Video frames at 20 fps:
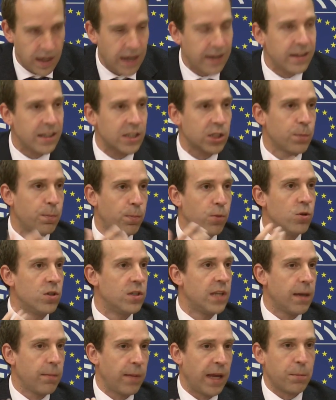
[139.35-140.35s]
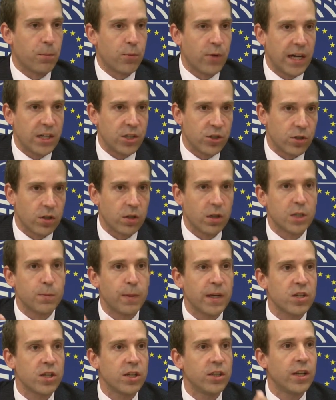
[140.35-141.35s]
And this puts them at pressure,
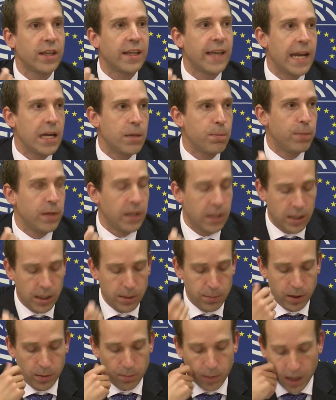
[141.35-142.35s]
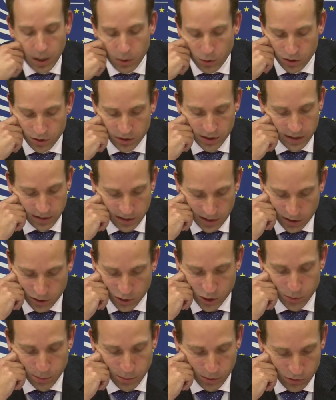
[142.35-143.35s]
especially the gatekeeping power that they
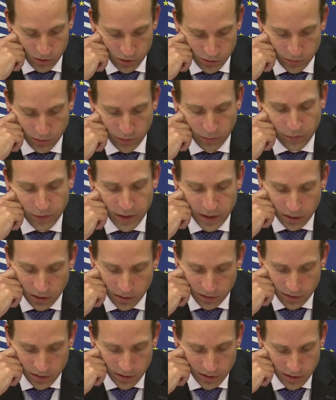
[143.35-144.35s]
are supposed to fulfill.